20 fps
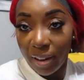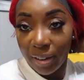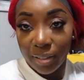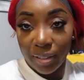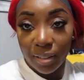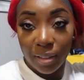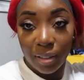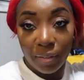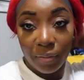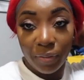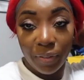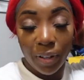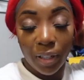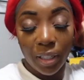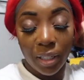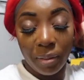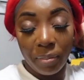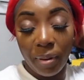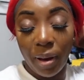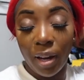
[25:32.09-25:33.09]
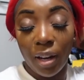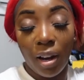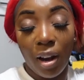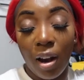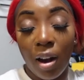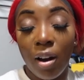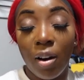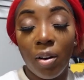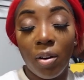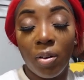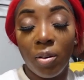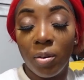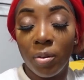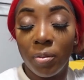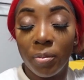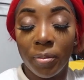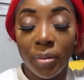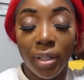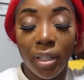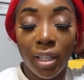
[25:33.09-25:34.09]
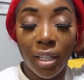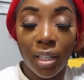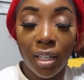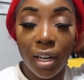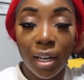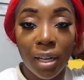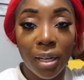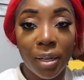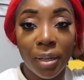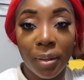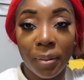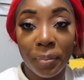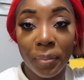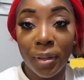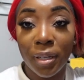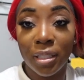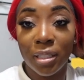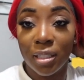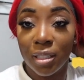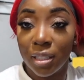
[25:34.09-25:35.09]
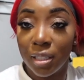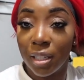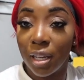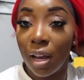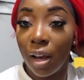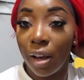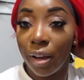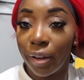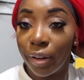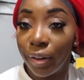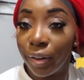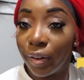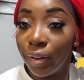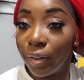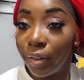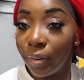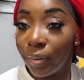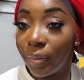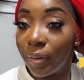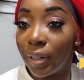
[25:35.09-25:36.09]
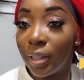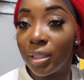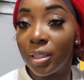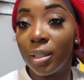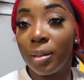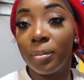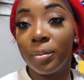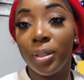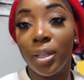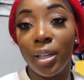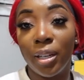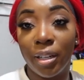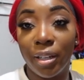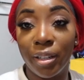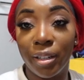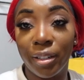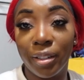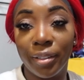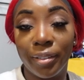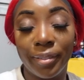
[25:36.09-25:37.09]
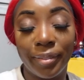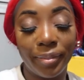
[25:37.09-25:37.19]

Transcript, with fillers: So I'm finally back home. And I'm tired. When I say I'm tired,